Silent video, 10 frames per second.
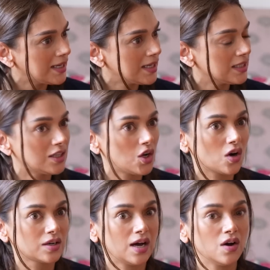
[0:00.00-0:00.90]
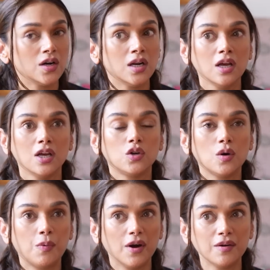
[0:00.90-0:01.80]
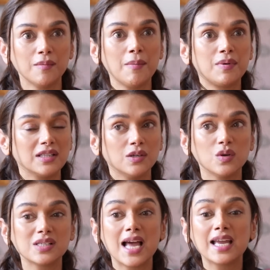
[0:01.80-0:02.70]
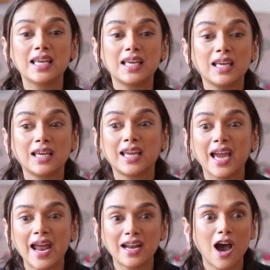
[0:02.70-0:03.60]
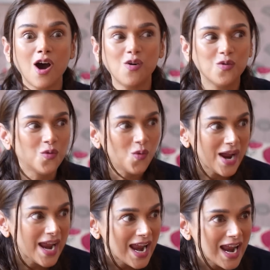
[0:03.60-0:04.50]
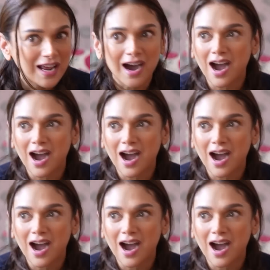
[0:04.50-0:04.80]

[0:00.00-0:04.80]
I did it in the lockdown to a point where my brother was like, get away,